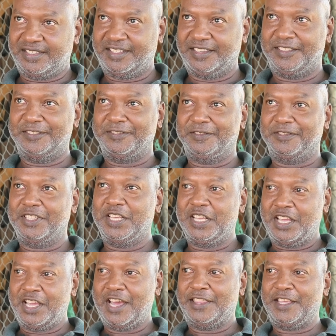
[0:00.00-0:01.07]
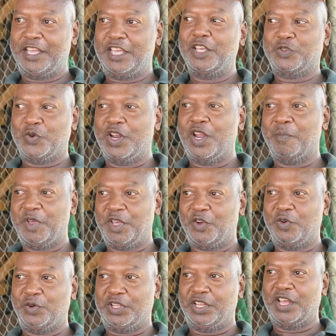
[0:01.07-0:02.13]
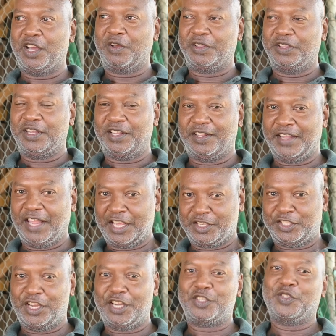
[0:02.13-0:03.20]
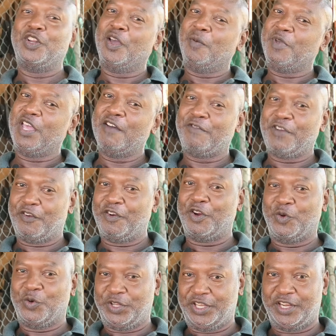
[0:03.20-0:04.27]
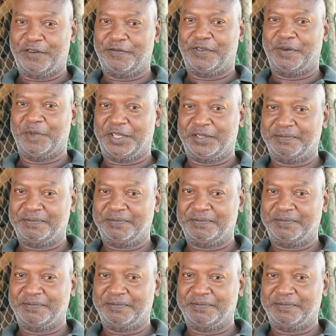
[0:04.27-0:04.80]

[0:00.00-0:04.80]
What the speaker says: And I think it's going to be good. Next year is going to be a very good year for me.